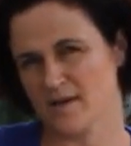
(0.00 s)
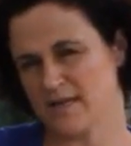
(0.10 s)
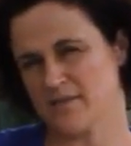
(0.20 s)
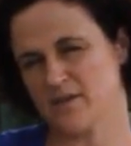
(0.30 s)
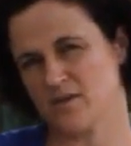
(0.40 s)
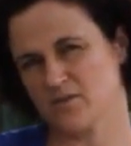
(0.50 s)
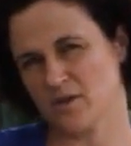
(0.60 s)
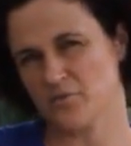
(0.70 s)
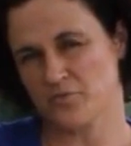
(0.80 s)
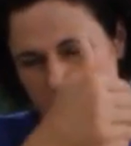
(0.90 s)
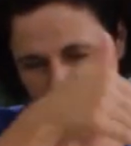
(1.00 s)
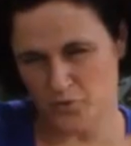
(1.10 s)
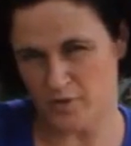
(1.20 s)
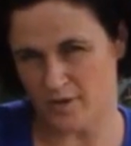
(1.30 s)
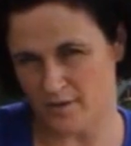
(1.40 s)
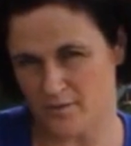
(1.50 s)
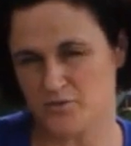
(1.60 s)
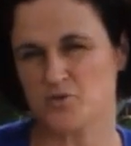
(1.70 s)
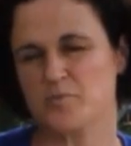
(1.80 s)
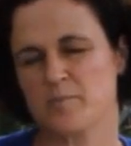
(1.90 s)
either, through the
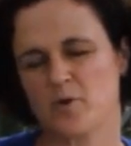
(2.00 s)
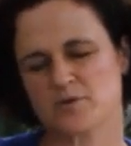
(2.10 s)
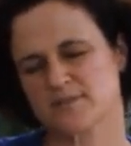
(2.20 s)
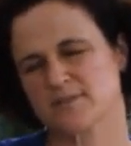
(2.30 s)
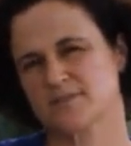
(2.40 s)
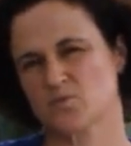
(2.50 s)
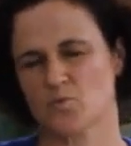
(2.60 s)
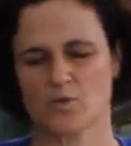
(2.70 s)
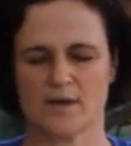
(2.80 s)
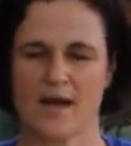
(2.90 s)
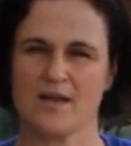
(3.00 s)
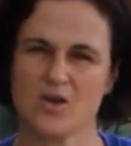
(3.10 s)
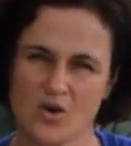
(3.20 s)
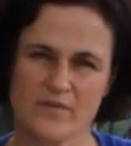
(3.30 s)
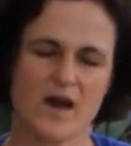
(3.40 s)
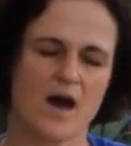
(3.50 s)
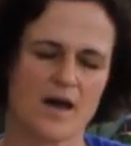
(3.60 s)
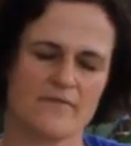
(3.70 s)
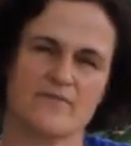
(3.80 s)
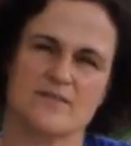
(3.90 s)
super boxes or along the
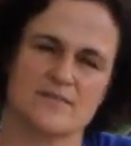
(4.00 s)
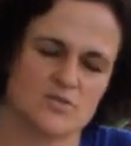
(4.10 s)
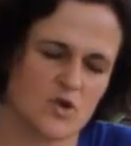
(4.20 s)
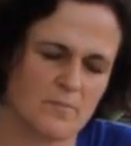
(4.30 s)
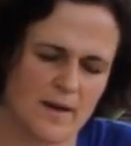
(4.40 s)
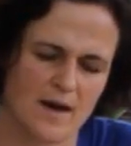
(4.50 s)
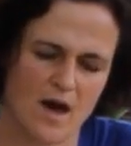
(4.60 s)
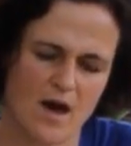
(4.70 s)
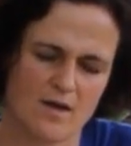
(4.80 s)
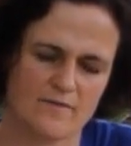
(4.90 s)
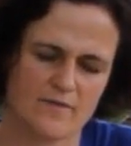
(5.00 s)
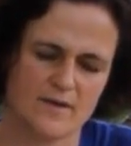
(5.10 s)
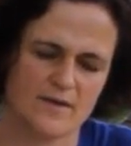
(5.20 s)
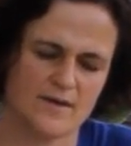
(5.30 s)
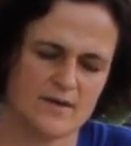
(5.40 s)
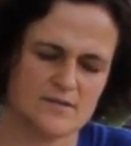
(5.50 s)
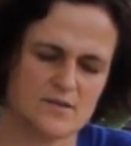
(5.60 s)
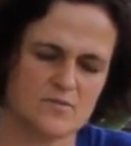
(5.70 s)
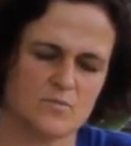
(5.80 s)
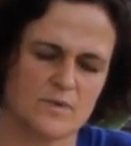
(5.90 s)
hive if it's a top bar hive.
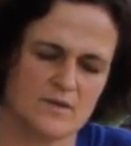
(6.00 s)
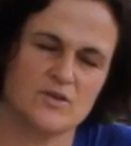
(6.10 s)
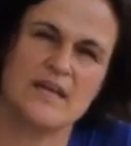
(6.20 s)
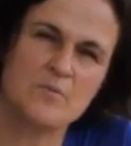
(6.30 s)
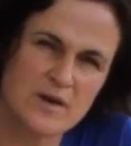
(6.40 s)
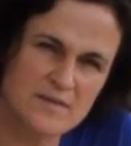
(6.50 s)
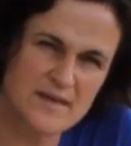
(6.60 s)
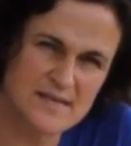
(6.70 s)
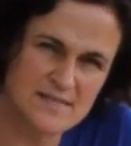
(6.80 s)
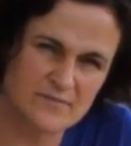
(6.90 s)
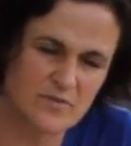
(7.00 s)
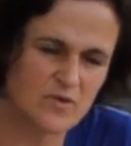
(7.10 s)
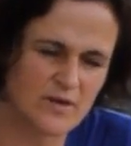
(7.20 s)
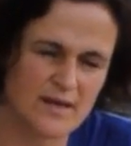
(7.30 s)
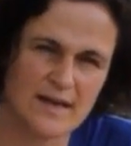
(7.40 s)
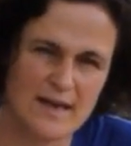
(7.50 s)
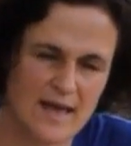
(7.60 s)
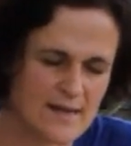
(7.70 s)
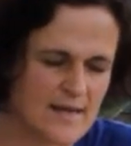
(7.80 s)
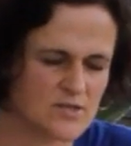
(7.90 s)
So you need one of these if you've got
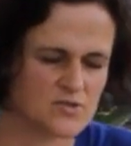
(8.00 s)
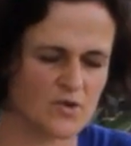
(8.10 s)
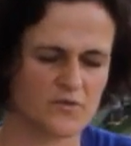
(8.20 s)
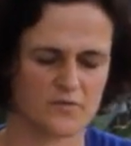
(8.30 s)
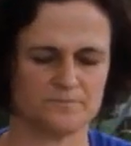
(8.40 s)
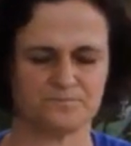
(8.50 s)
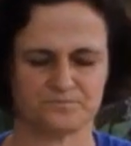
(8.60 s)
a Langstroth.